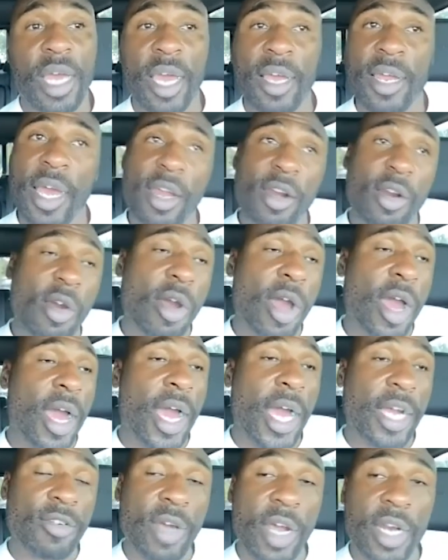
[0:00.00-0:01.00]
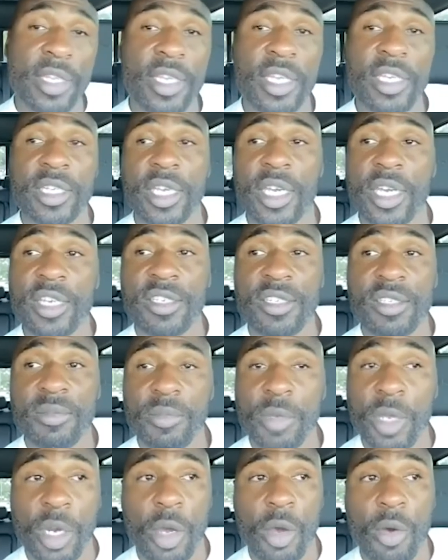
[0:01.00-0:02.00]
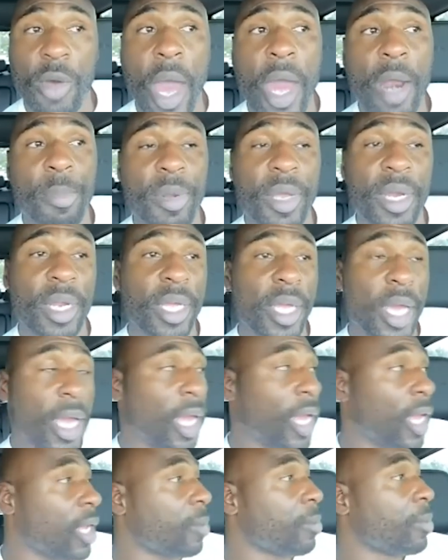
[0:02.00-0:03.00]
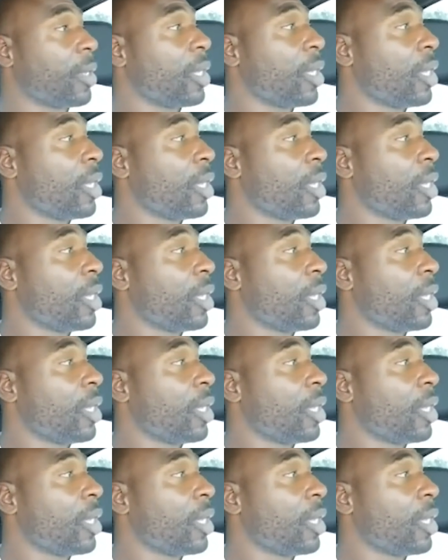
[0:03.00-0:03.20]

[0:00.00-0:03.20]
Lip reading: I try to teach kids, how to play the game.